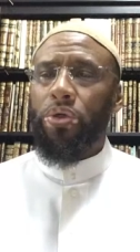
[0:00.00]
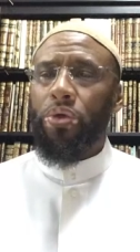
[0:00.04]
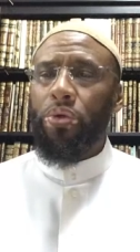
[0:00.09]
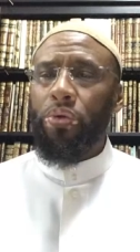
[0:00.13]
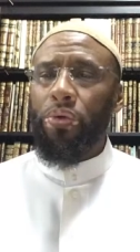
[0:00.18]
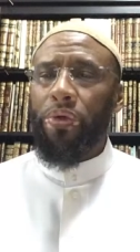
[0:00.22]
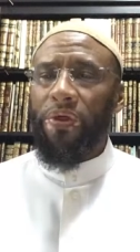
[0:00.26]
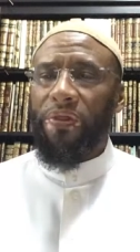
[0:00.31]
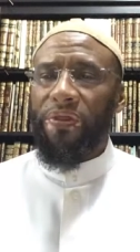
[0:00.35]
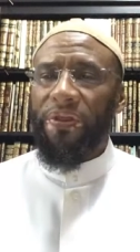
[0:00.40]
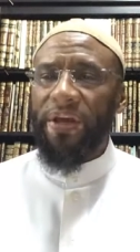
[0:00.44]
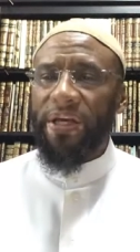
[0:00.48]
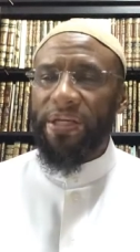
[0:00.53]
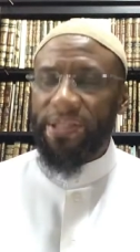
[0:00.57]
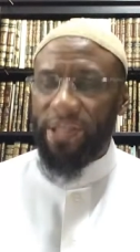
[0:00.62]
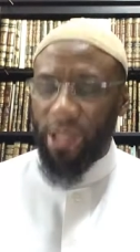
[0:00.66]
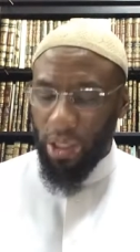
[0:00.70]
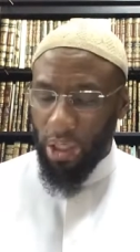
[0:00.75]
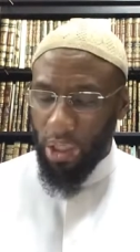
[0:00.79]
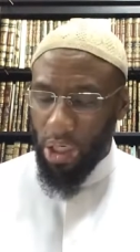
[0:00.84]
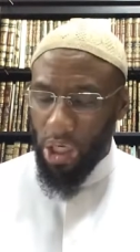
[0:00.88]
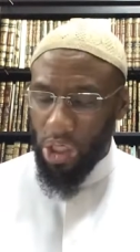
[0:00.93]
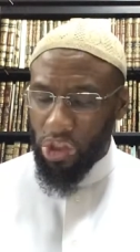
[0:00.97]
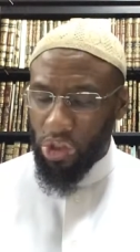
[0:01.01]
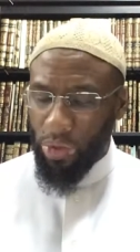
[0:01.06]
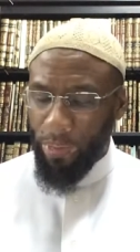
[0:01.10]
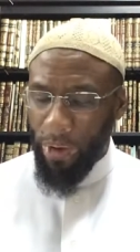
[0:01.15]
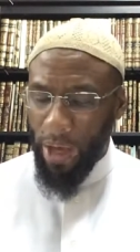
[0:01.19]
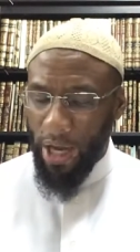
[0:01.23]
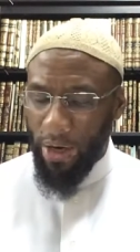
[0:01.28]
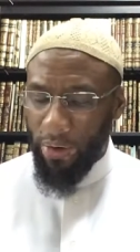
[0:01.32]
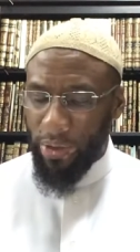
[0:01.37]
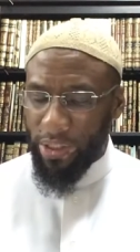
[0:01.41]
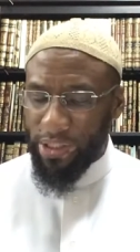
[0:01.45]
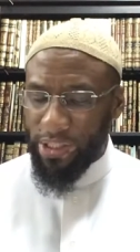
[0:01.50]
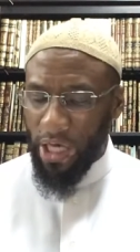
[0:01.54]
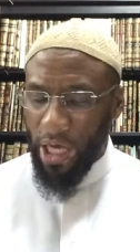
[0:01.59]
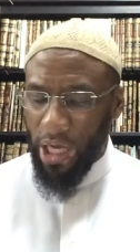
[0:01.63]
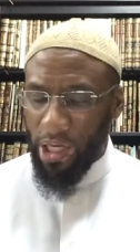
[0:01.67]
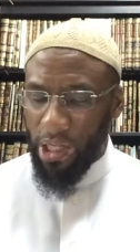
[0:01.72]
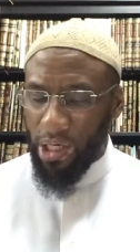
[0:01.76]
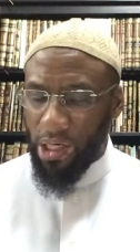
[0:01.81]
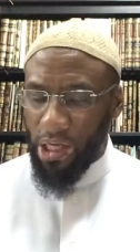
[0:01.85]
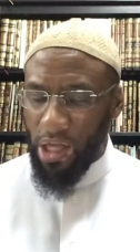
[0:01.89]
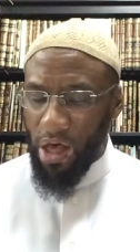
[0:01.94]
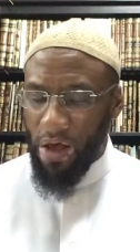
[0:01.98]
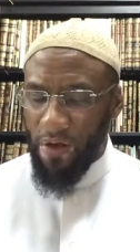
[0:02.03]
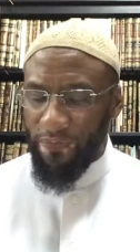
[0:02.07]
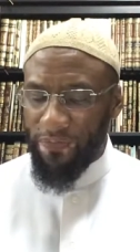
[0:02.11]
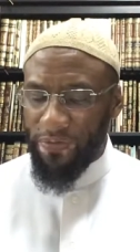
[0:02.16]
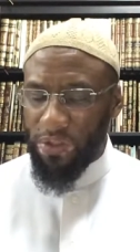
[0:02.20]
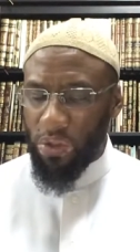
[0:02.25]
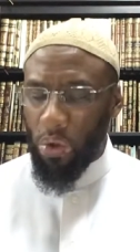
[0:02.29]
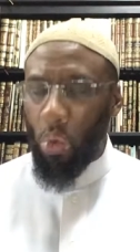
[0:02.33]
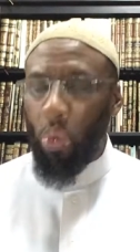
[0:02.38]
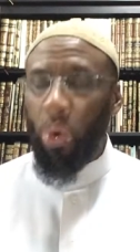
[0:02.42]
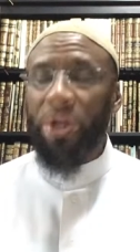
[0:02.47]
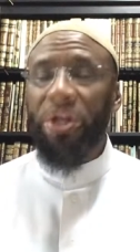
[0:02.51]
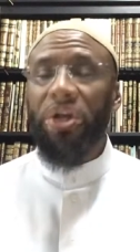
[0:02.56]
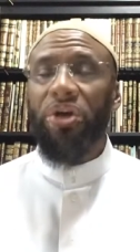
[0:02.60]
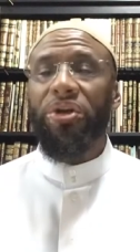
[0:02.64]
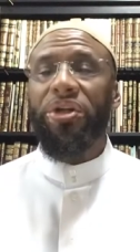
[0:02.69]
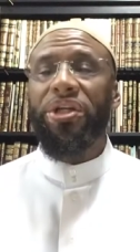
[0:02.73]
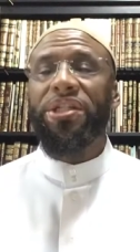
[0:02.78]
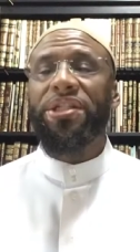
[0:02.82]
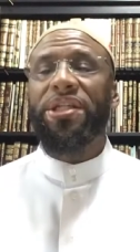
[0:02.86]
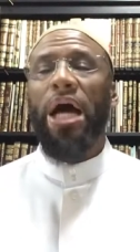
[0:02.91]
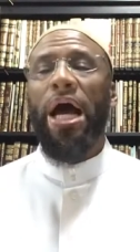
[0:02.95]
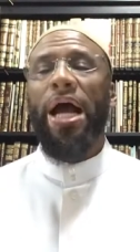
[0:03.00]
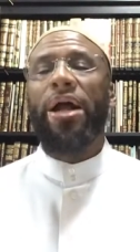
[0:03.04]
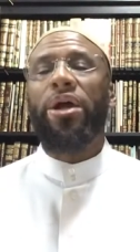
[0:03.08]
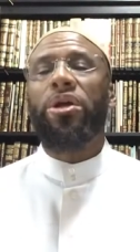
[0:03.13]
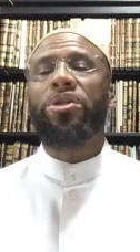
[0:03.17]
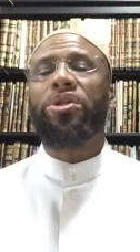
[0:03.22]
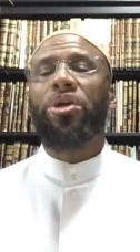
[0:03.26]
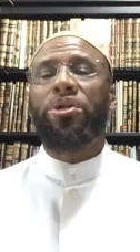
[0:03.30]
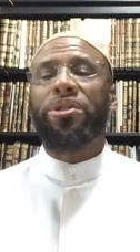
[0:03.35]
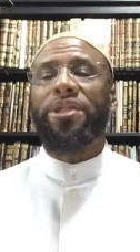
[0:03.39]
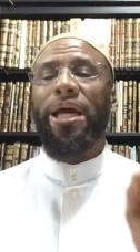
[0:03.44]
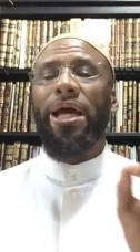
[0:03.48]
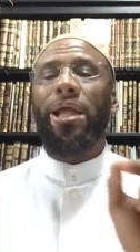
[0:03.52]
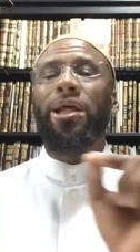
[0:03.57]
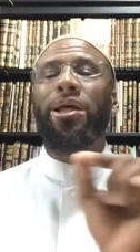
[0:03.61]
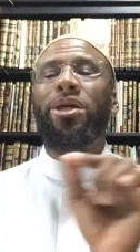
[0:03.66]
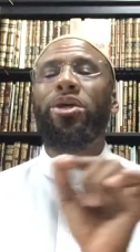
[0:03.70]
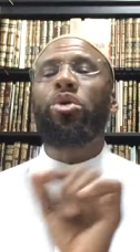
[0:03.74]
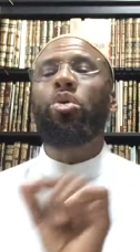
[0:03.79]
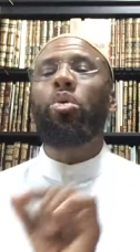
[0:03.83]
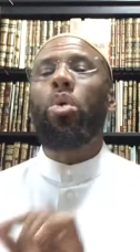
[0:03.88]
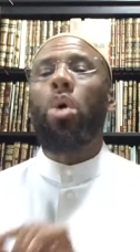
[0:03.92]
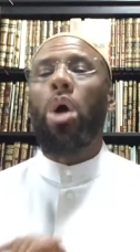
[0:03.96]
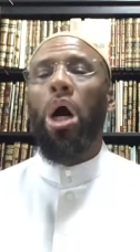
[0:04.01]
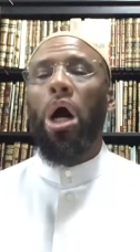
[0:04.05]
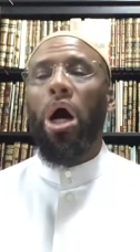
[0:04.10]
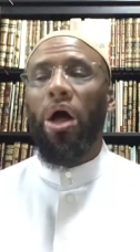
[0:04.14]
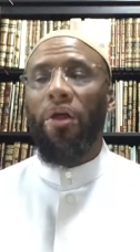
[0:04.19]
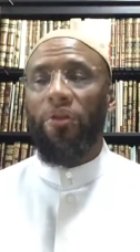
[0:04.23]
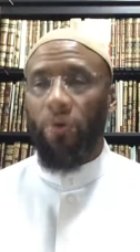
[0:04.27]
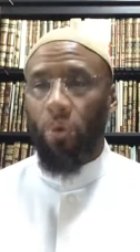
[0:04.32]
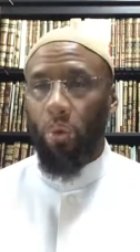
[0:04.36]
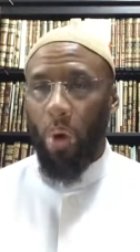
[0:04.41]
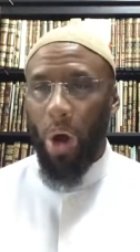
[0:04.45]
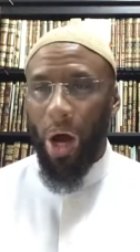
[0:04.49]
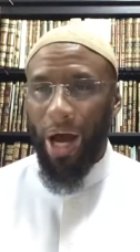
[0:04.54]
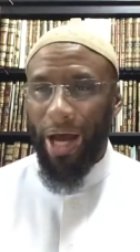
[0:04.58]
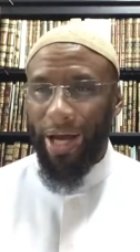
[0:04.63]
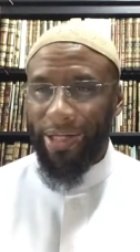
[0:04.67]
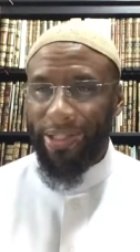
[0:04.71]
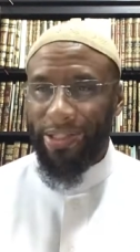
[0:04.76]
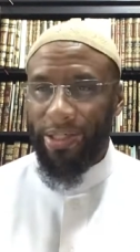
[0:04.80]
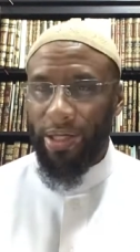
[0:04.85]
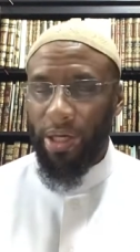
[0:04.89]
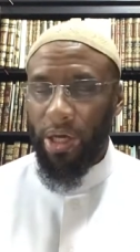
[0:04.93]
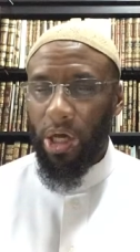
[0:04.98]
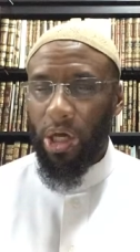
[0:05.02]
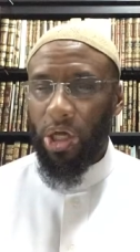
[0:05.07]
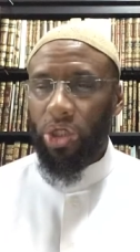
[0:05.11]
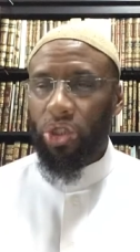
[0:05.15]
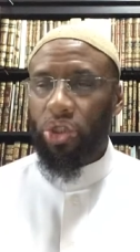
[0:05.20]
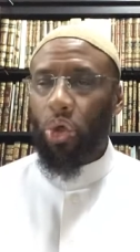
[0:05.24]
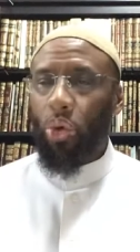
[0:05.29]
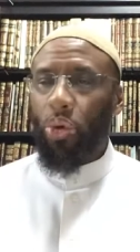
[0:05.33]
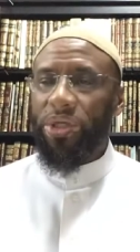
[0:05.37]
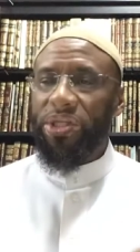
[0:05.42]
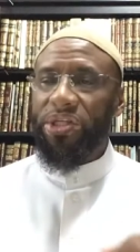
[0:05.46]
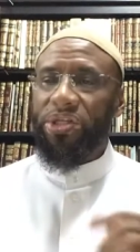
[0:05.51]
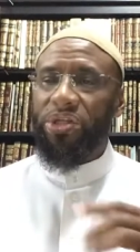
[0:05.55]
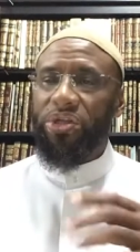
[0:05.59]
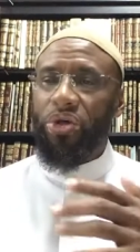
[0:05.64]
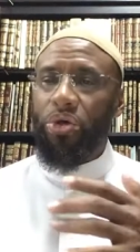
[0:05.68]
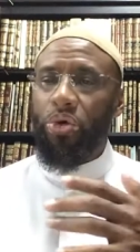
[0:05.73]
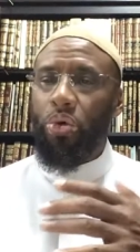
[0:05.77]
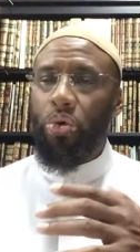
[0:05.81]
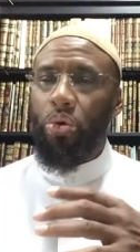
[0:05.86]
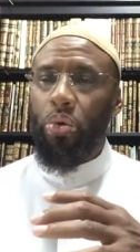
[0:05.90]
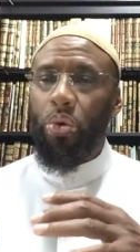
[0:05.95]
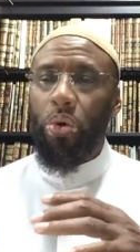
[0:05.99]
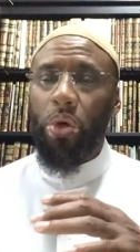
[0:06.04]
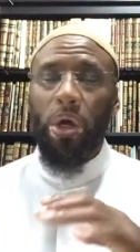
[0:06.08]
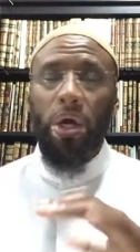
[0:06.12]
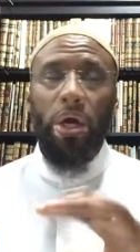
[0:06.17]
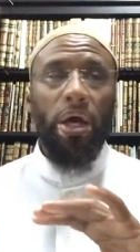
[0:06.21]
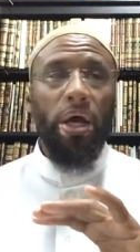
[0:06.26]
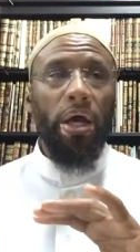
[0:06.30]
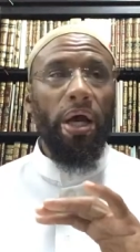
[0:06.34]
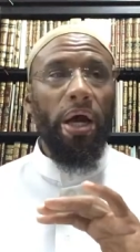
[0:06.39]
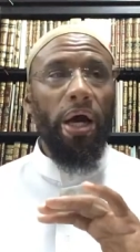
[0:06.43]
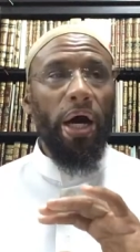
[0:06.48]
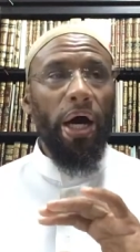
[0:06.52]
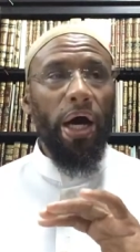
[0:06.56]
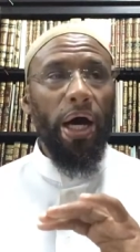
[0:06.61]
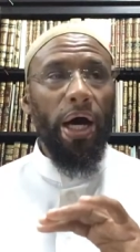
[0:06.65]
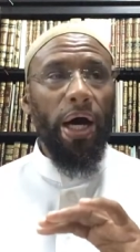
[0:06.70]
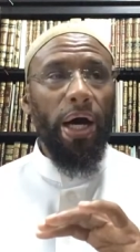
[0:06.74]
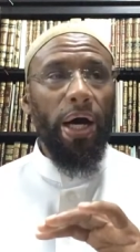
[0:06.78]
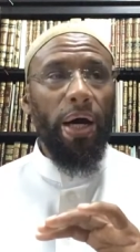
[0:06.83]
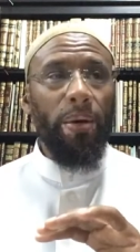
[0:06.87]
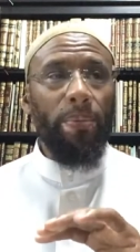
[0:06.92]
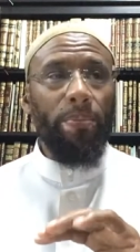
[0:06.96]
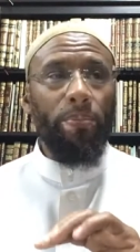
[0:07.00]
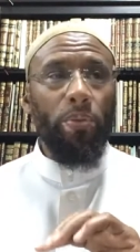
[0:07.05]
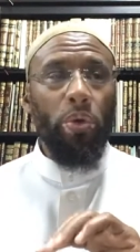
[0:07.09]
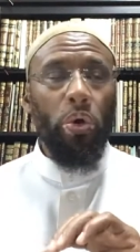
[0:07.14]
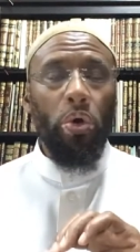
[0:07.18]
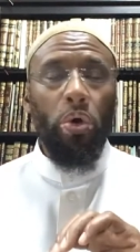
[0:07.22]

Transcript: do the things that Allah subhanahu wa ta'ala loves when your desires are telling you otherwise. So it's to uh,